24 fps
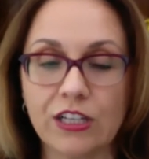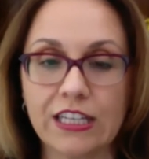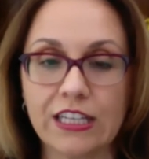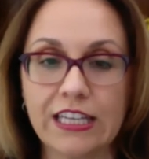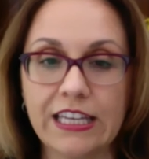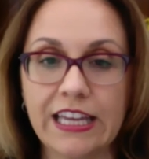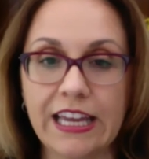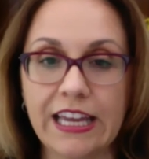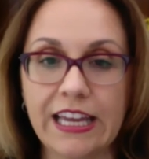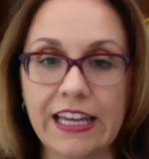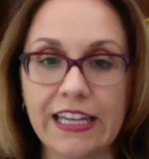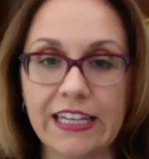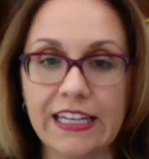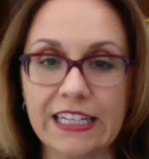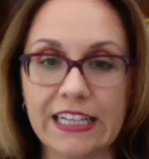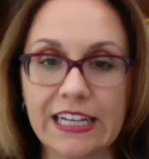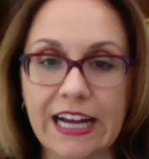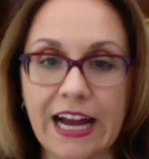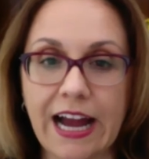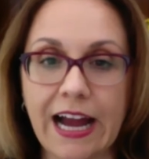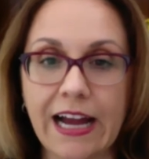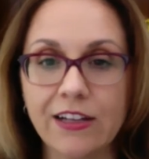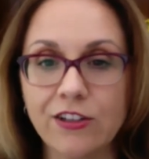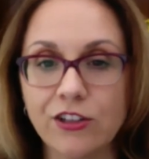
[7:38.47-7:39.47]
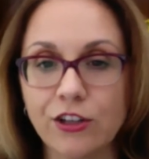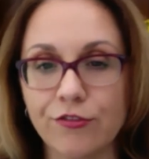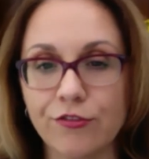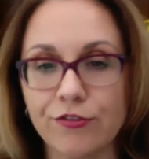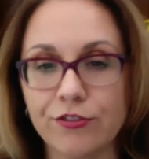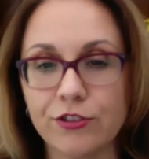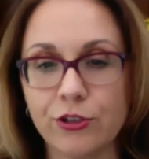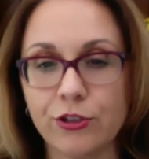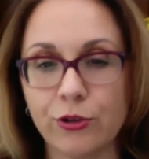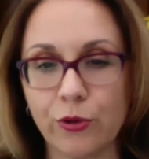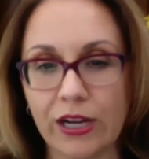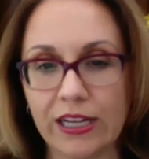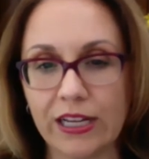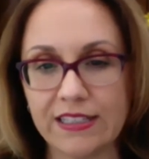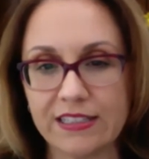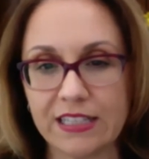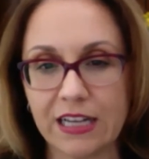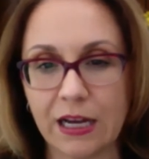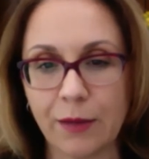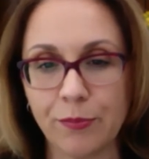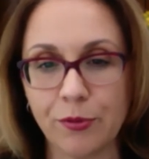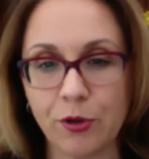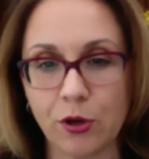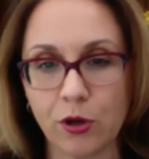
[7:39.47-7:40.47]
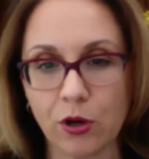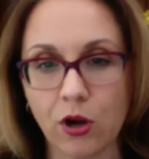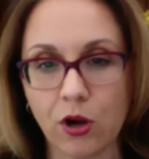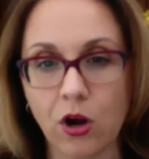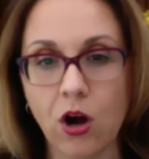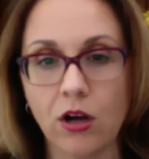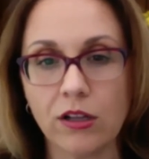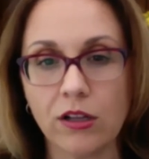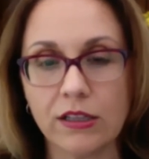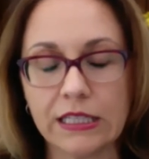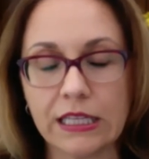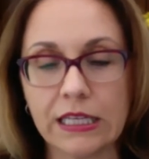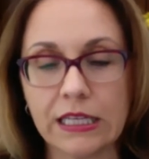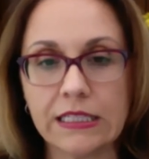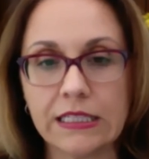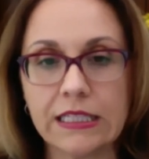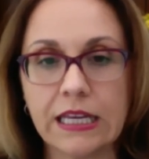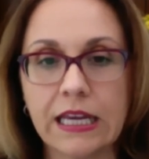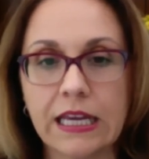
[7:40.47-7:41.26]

can kind of dress up your content